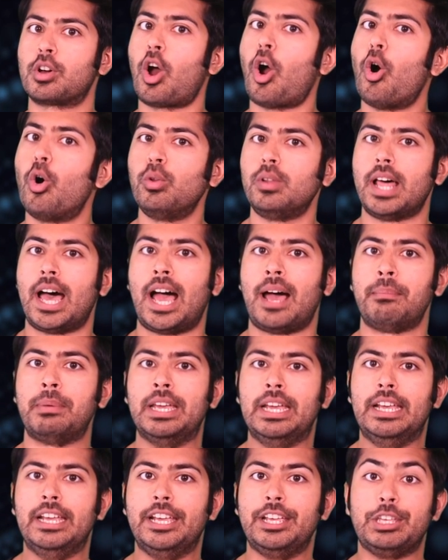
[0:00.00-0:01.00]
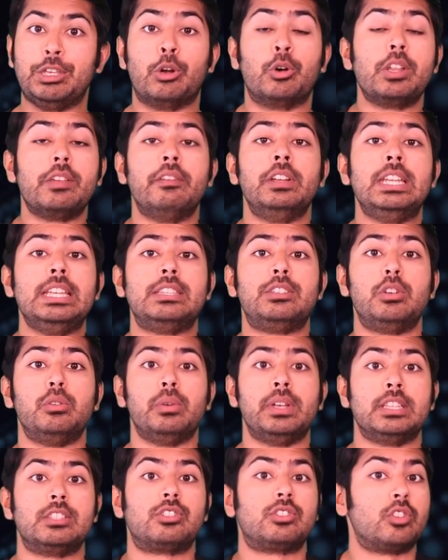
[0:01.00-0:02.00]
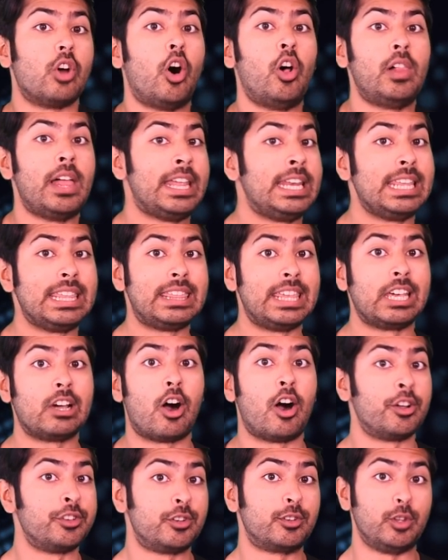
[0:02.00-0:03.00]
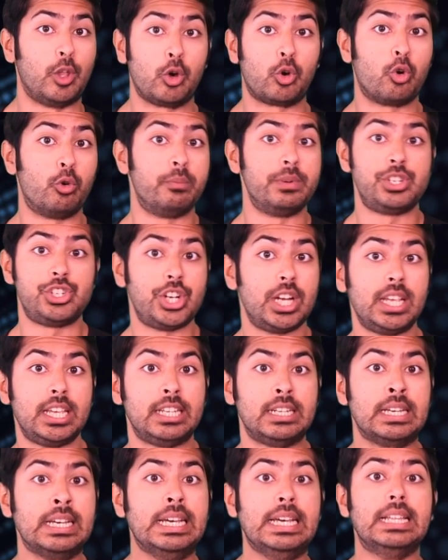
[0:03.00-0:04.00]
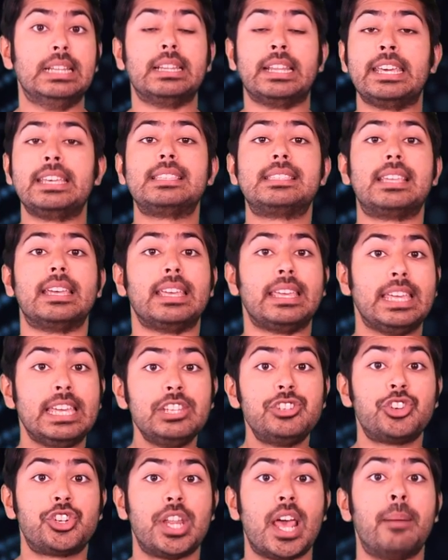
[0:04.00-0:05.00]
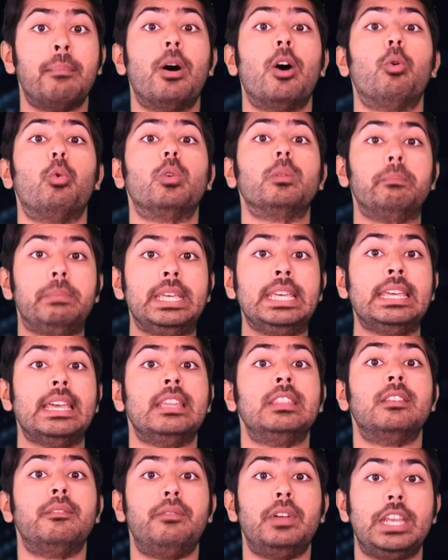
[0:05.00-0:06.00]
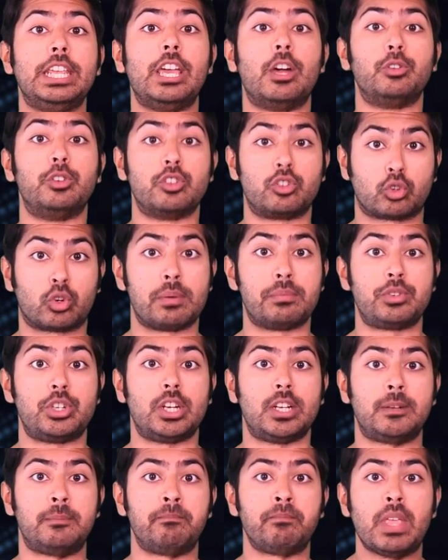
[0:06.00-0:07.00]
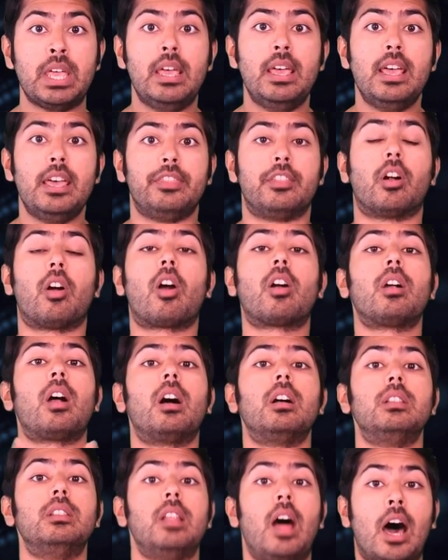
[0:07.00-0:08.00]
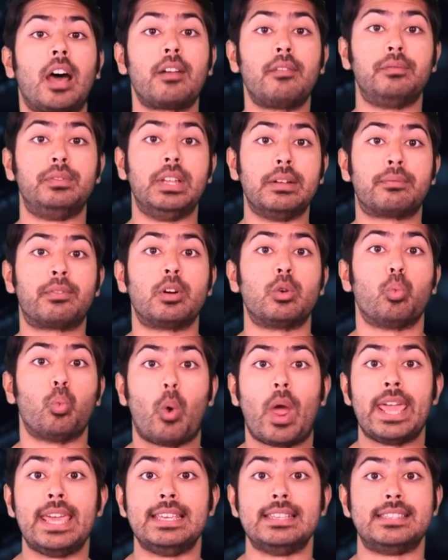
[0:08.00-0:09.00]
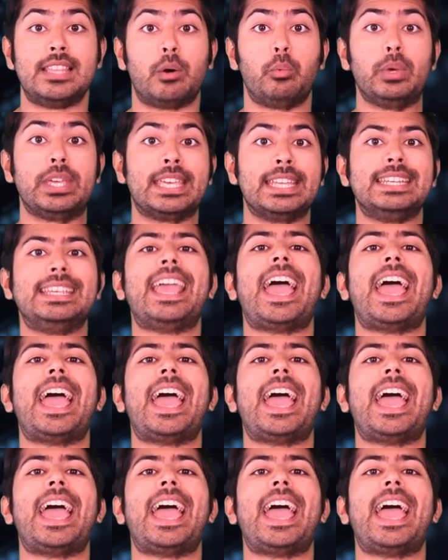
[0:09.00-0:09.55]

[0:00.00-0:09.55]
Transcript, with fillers: Colab. You don't even need to install anything on your local machine. Links to each demo will be in the video description. There are a lot of different ways that we can